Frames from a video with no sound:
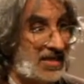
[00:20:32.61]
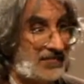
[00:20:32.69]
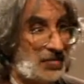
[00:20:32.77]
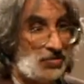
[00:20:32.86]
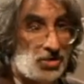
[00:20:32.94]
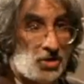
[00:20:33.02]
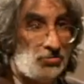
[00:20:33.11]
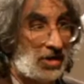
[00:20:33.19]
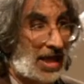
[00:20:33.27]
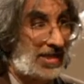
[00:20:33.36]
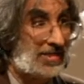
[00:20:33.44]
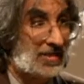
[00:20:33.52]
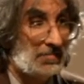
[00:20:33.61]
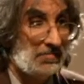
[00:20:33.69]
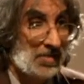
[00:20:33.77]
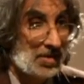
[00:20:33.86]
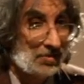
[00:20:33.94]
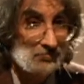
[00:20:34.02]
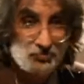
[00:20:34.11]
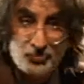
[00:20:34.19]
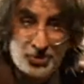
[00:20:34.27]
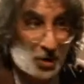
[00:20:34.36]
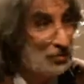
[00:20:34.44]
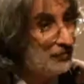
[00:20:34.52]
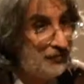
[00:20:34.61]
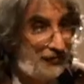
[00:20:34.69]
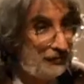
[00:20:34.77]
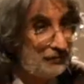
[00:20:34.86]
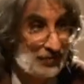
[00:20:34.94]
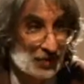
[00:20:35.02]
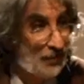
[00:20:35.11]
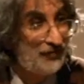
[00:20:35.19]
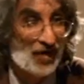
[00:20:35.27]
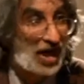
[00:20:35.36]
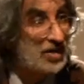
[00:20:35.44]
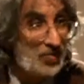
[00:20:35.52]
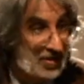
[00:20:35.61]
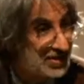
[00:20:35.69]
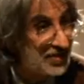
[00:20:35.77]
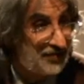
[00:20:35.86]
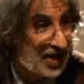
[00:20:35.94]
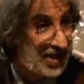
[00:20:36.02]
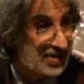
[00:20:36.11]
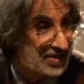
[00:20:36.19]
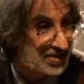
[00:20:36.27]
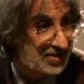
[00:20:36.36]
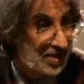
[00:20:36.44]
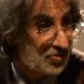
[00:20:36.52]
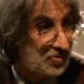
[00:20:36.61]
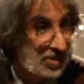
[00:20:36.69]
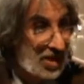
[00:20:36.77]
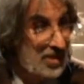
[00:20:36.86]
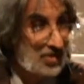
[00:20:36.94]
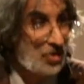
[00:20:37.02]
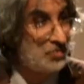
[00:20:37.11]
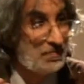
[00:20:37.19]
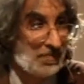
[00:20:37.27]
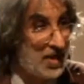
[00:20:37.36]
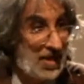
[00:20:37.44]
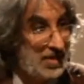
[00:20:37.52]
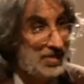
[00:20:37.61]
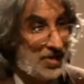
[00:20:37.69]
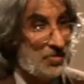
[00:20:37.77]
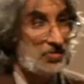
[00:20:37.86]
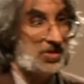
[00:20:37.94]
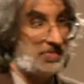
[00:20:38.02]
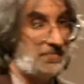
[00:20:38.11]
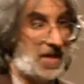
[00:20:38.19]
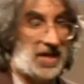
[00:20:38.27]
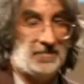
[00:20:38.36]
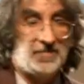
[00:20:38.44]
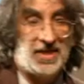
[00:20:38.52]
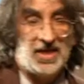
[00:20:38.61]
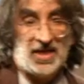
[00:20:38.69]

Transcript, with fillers: And if you don't like them, don't, don't follow his advice. Don't, don't, don't um,